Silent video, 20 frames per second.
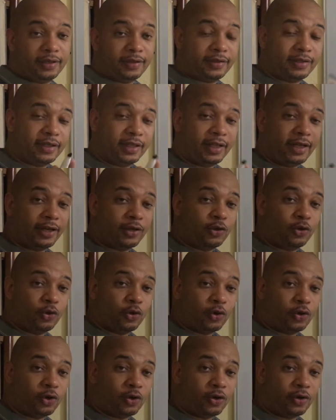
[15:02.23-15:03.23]
select
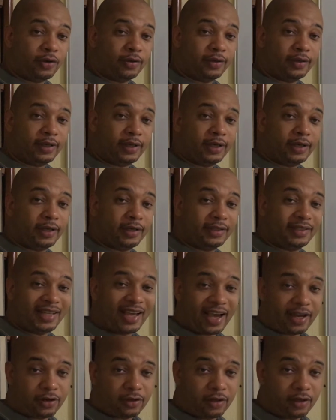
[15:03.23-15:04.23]
your
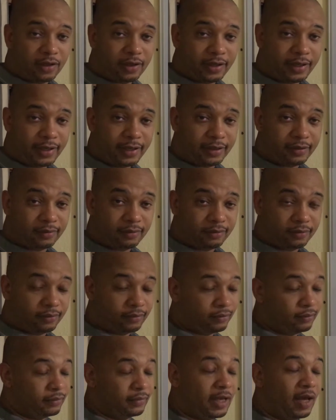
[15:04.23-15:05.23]
title, and
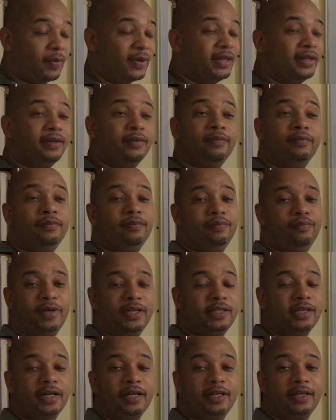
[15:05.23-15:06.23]
I mean,
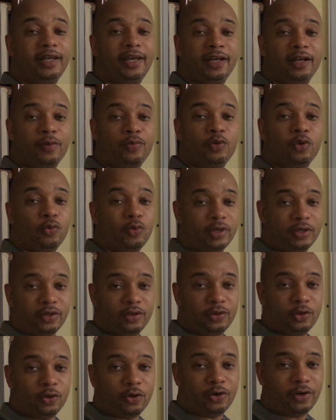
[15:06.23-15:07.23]
basically they help you with
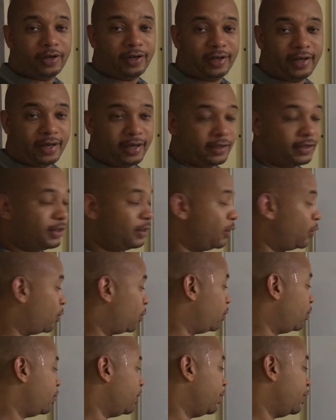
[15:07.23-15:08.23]
your
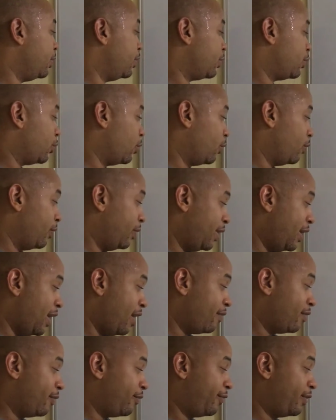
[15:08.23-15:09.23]
SEO. So they
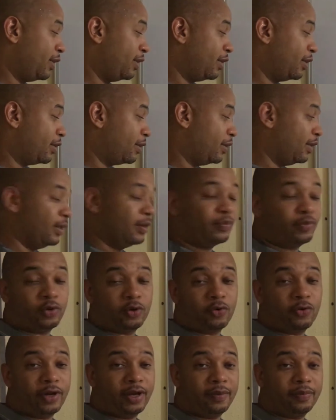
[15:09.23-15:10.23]
have an affiliate
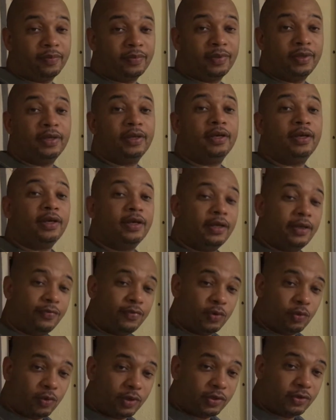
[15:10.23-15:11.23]
program.
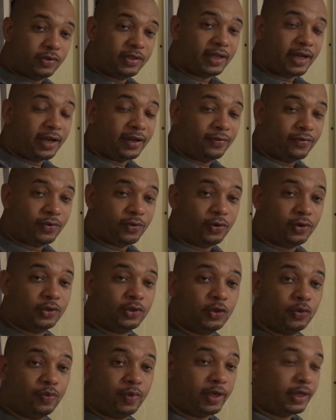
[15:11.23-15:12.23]
If you want to sign for
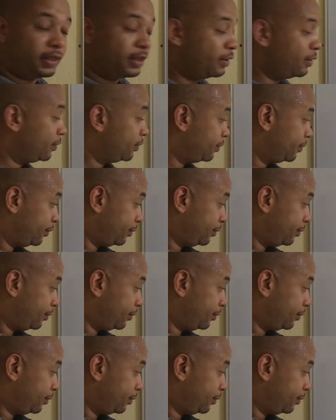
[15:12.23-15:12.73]
TubeBuddy,